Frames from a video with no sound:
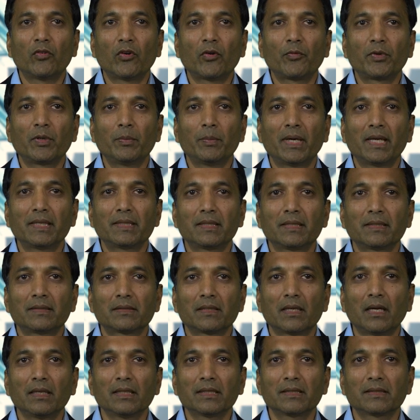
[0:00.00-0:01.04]
optimized
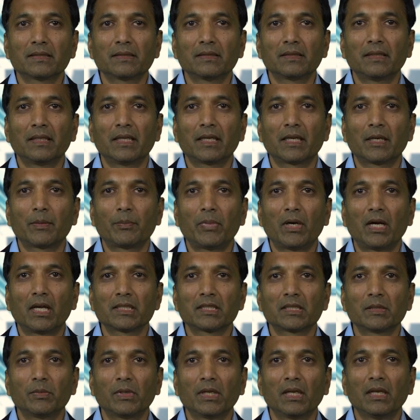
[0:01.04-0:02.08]
results that are
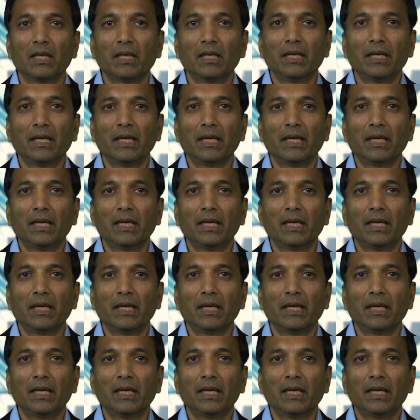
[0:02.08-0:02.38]
possible